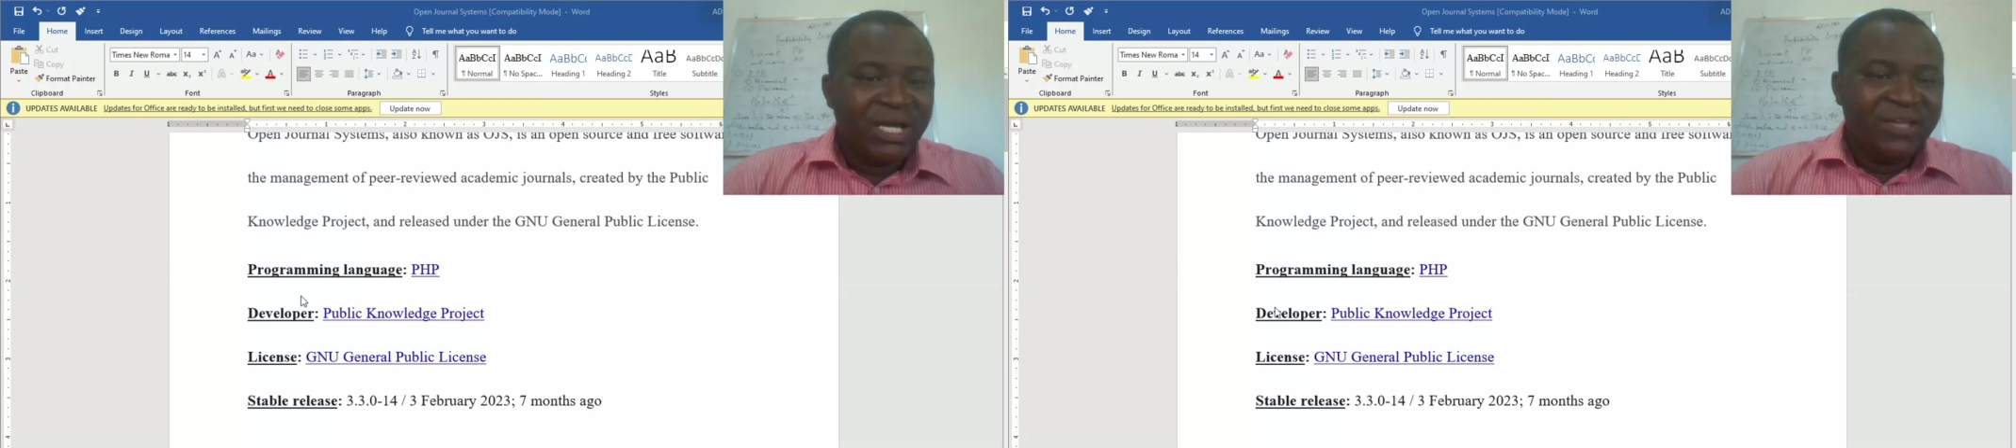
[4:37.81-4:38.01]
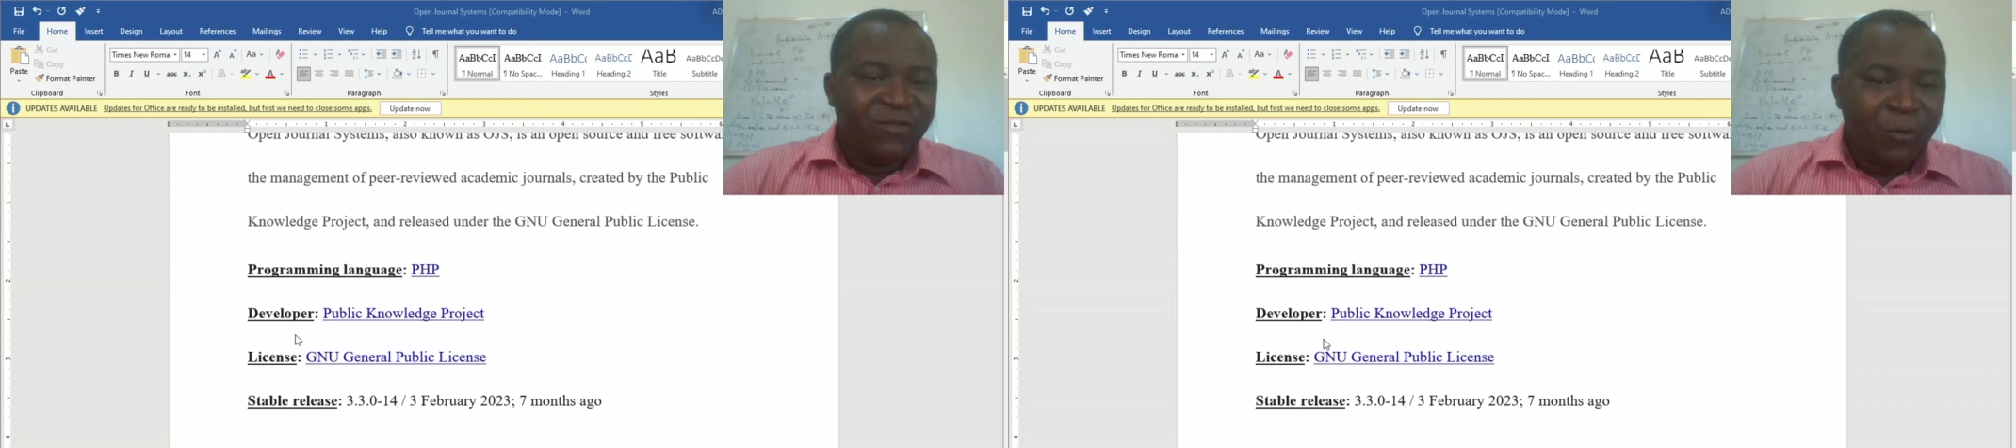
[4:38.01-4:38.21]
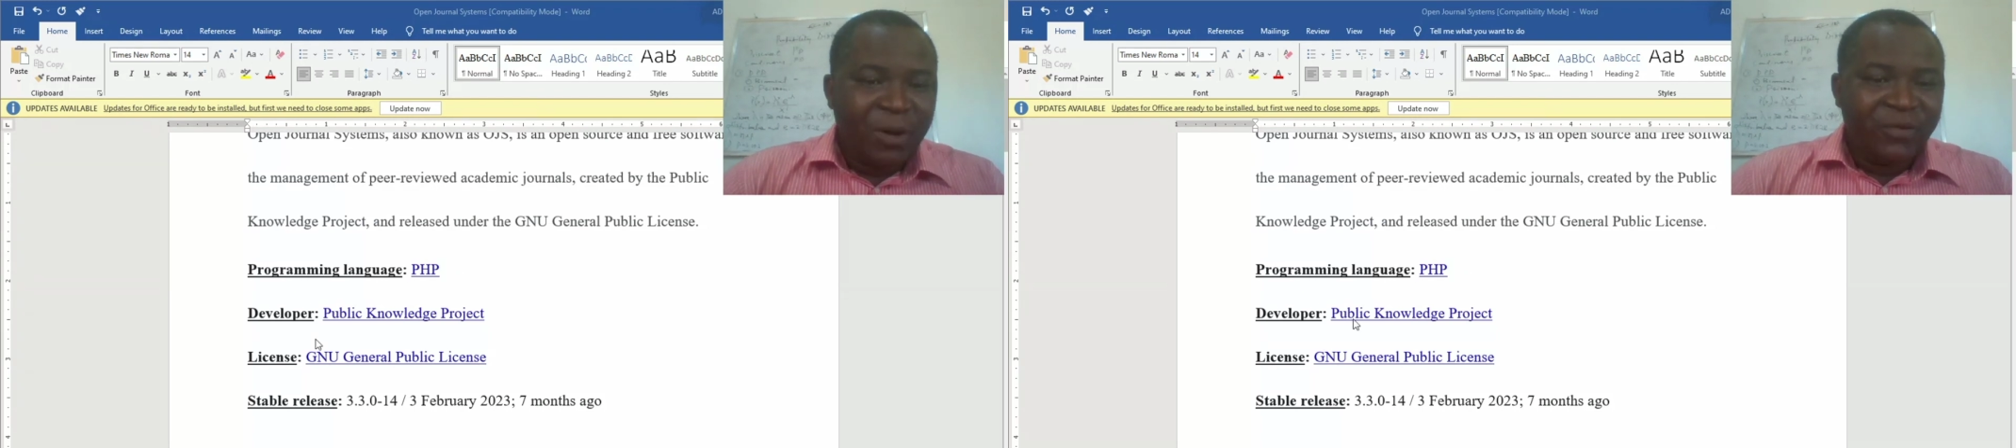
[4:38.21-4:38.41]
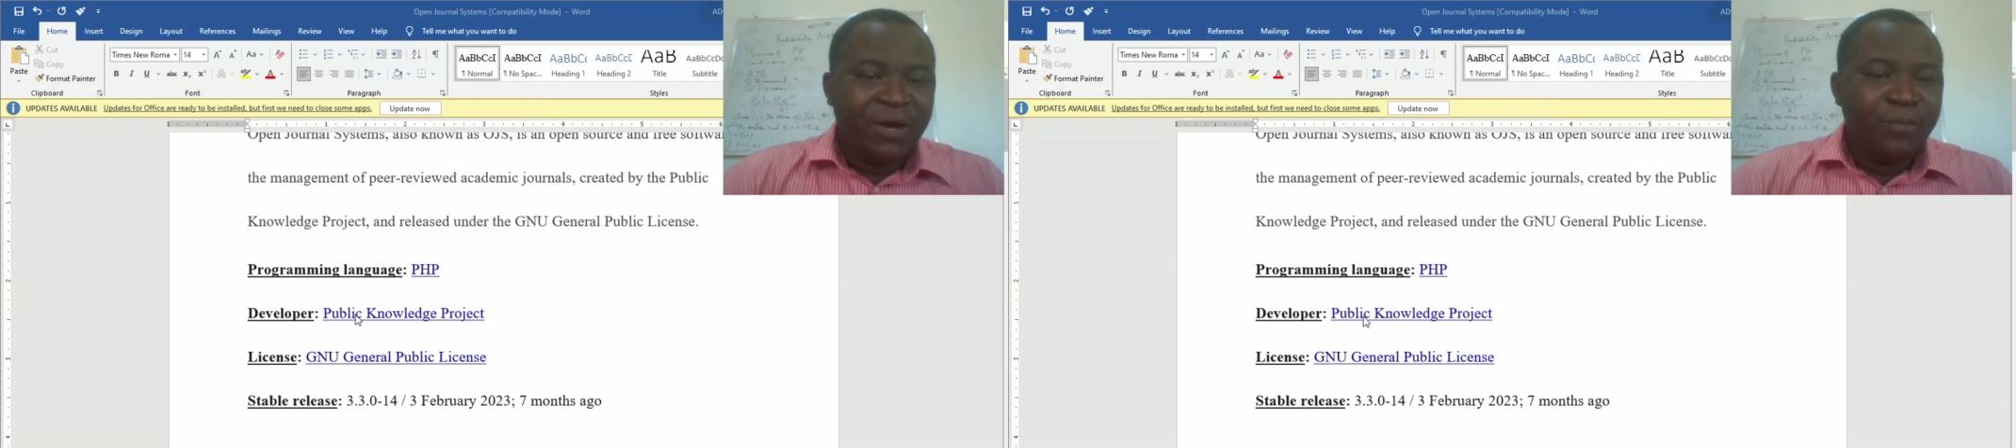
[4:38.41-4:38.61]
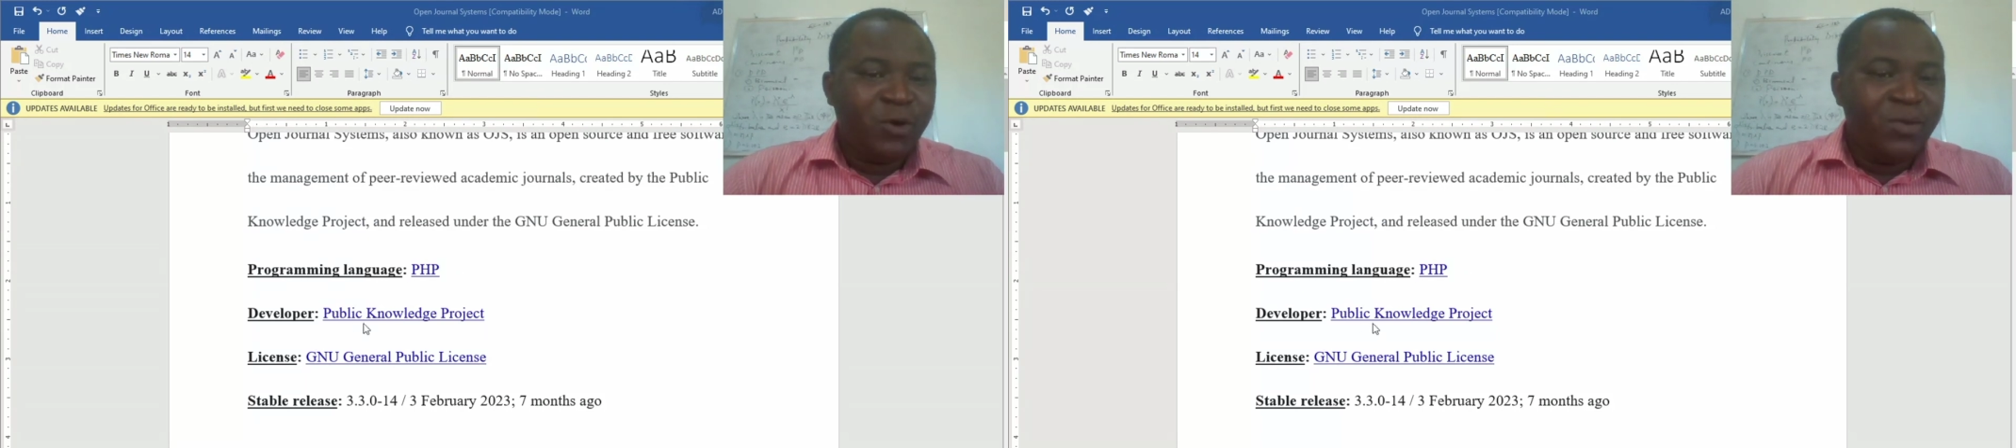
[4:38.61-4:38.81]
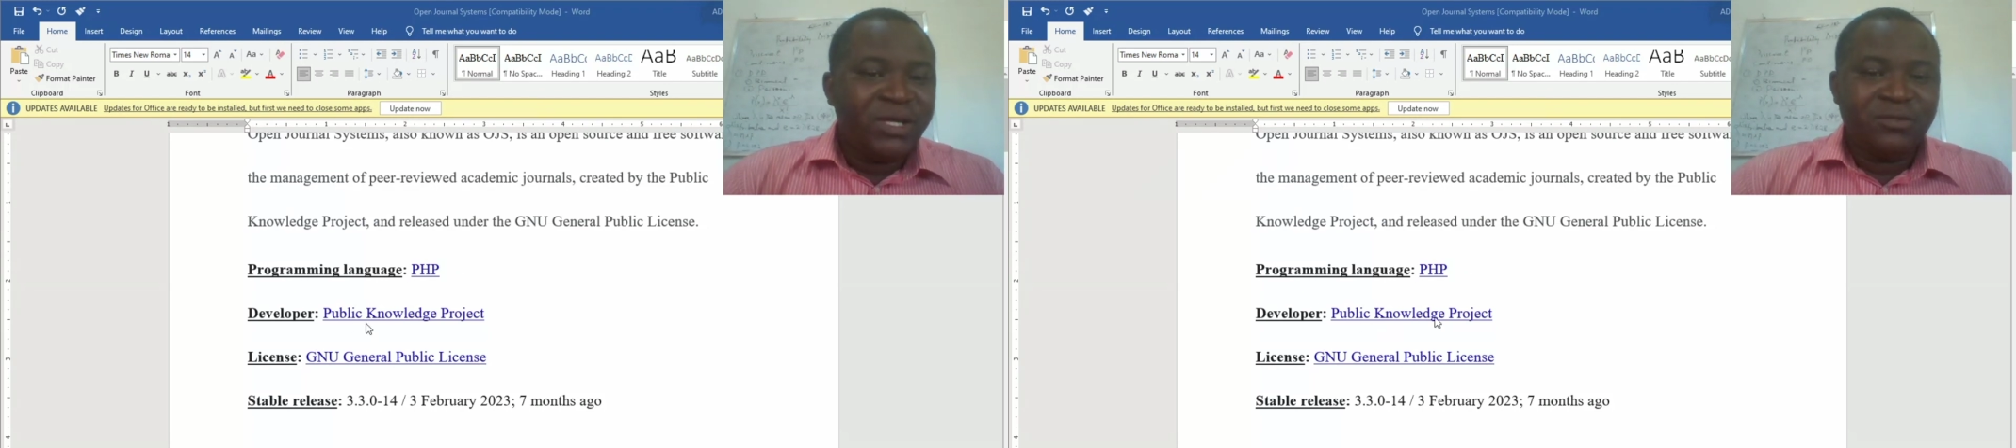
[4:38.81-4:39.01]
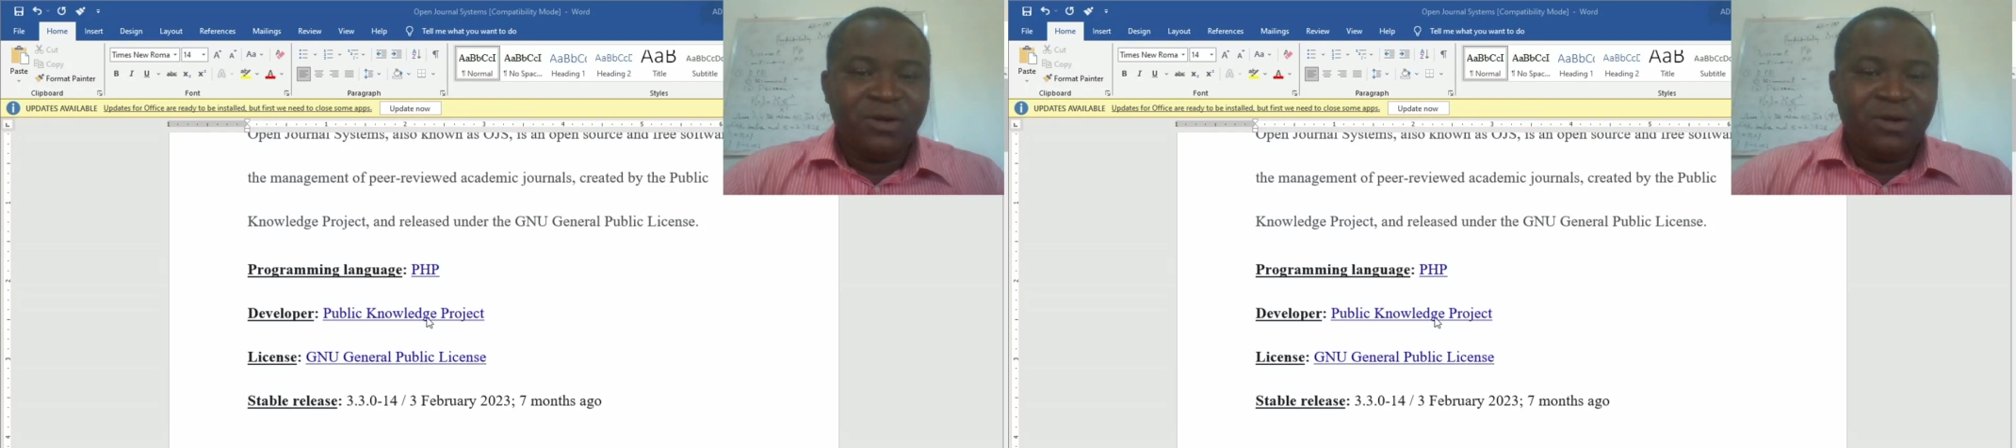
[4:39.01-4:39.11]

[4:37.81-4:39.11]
developer, we have public